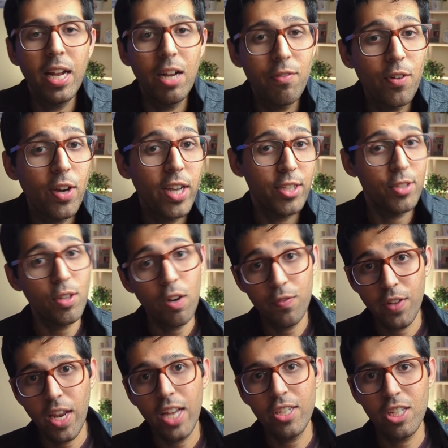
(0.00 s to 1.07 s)
and I work as a
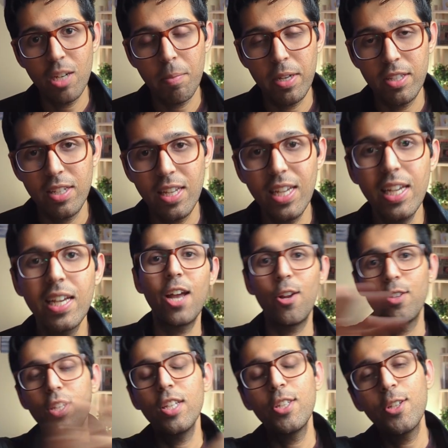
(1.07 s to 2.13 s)
software engineer by the day. And
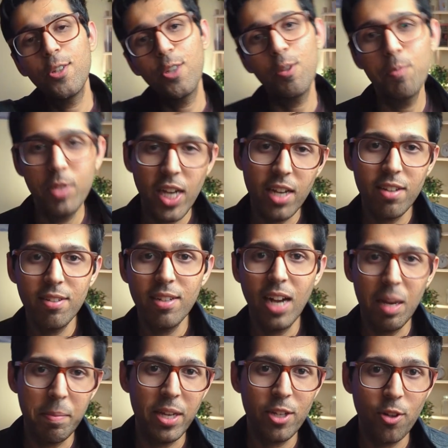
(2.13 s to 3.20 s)
on this YouTube channel,
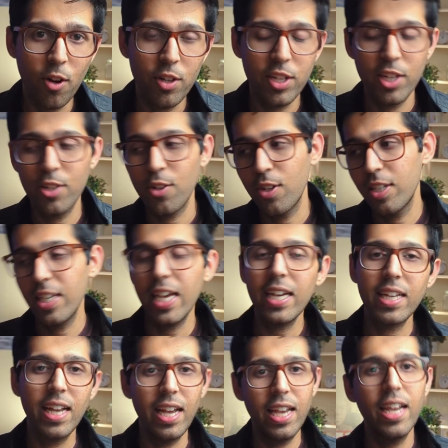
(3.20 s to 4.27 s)
I make content on
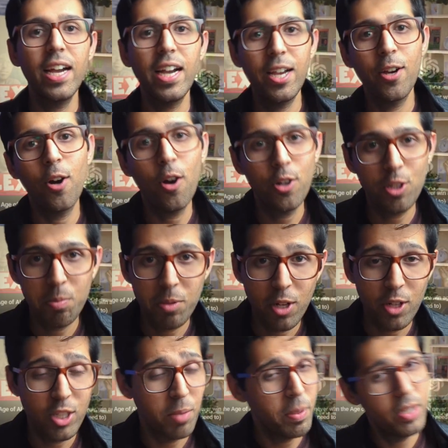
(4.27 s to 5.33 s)
tech, AI,
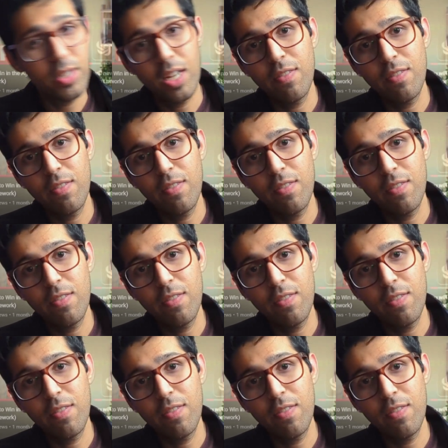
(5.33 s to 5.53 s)
entrepreneurship, and